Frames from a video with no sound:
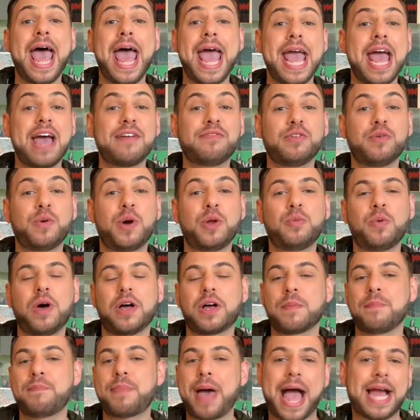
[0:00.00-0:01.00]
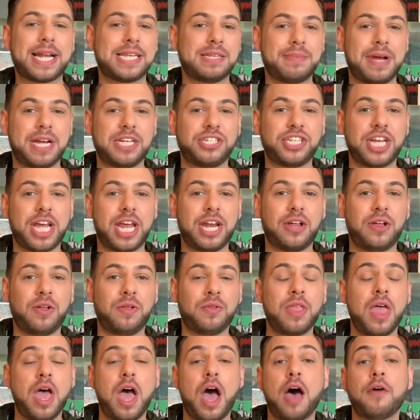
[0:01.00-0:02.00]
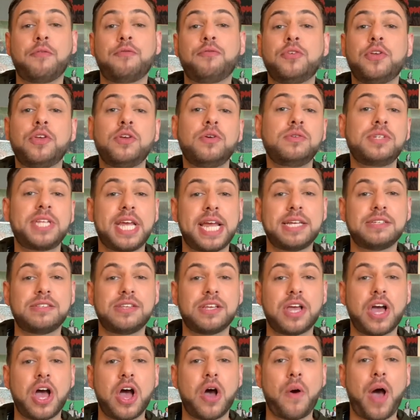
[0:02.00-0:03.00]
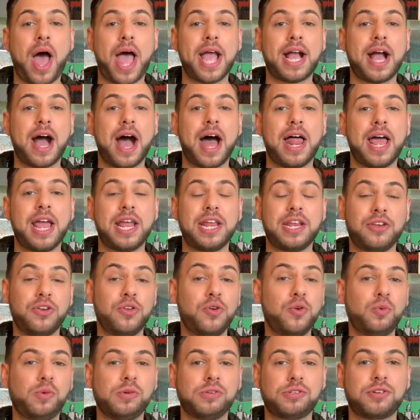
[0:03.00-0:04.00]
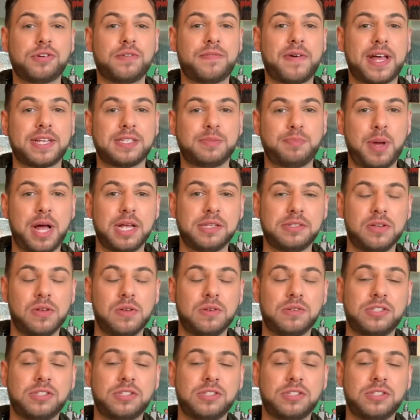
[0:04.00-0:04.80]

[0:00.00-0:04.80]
Hey everyone, welcome back to my channel. A few days ago, I got a new Wizard of Oz puzzle,